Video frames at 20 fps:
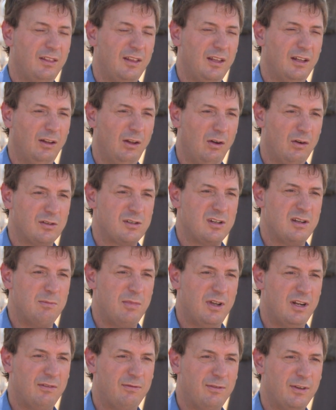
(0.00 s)
the long-term
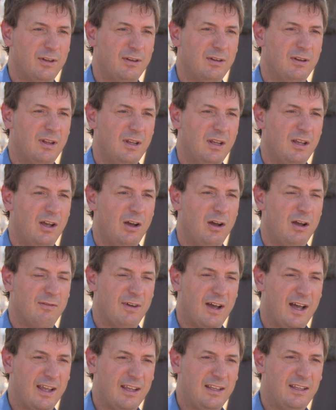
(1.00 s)
benefit over
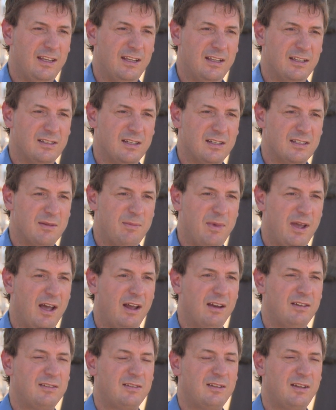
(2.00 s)
eight years is
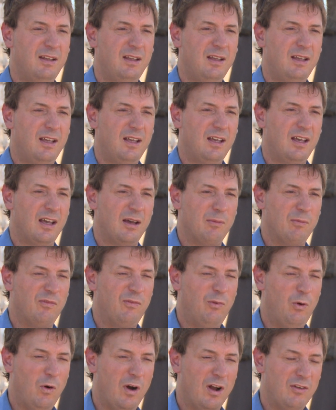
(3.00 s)
about um,
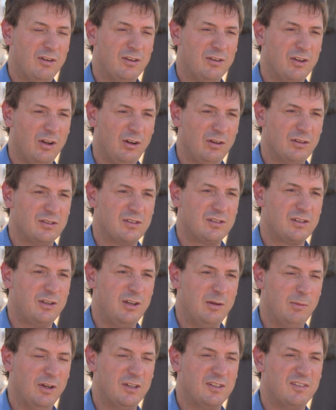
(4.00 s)
$400
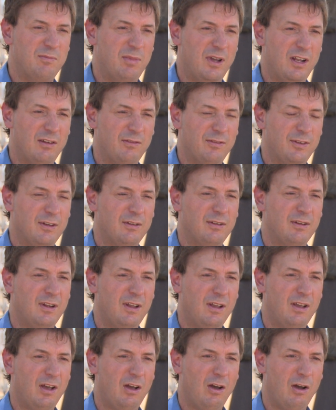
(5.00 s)
cumulative benefit
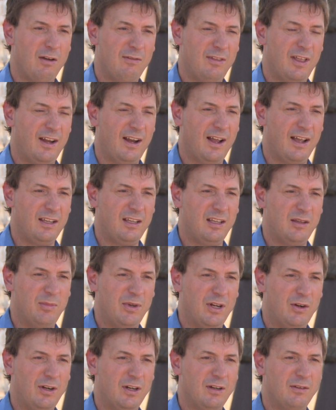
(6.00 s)
over that eight-year
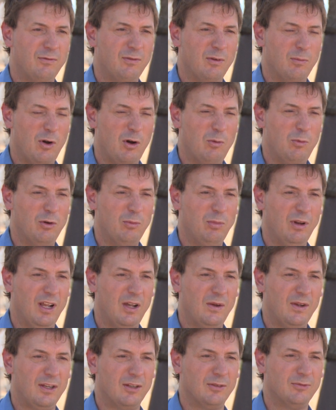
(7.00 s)
period for moldboard
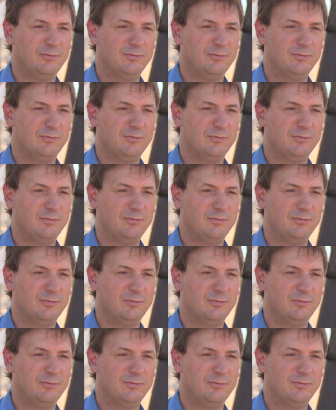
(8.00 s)
ploughing.